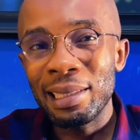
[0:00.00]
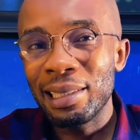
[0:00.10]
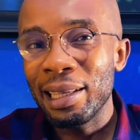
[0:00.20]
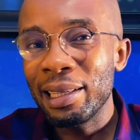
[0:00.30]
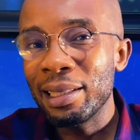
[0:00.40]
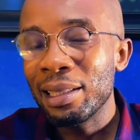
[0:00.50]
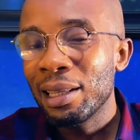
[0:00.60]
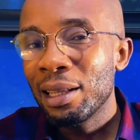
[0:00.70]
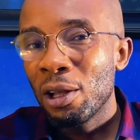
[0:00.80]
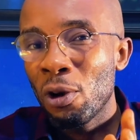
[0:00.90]
saying
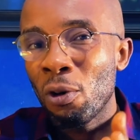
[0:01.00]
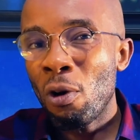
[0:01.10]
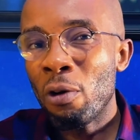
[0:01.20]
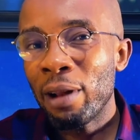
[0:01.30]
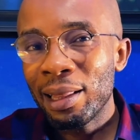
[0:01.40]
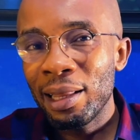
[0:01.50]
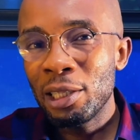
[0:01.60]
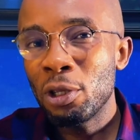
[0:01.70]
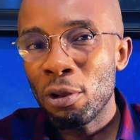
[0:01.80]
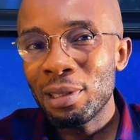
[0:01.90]

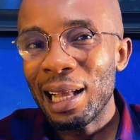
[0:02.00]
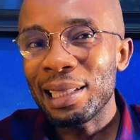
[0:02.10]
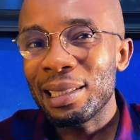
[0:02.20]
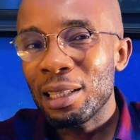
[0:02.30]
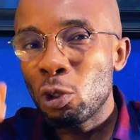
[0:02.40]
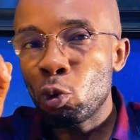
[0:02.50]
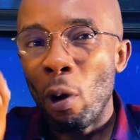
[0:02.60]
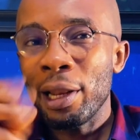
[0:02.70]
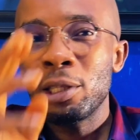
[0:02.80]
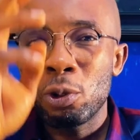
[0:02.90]
congratulations and
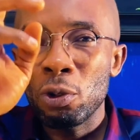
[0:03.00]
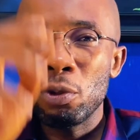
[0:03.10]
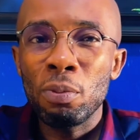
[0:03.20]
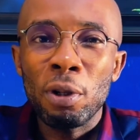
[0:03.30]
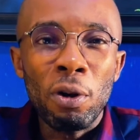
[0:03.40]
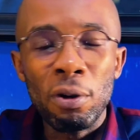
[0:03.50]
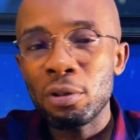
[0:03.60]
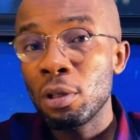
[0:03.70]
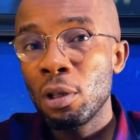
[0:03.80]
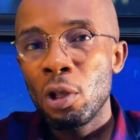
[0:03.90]
toilet to you because
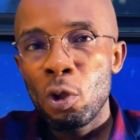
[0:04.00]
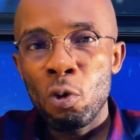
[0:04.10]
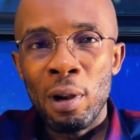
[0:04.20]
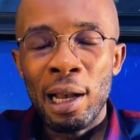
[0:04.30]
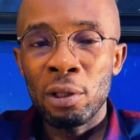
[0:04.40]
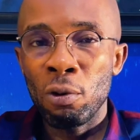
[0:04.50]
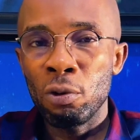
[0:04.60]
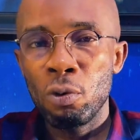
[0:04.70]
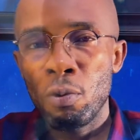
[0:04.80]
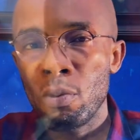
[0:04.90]
you are an
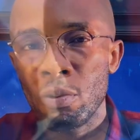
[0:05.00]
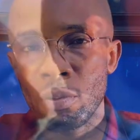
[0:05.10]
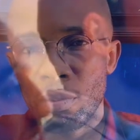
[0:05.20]
Odomu.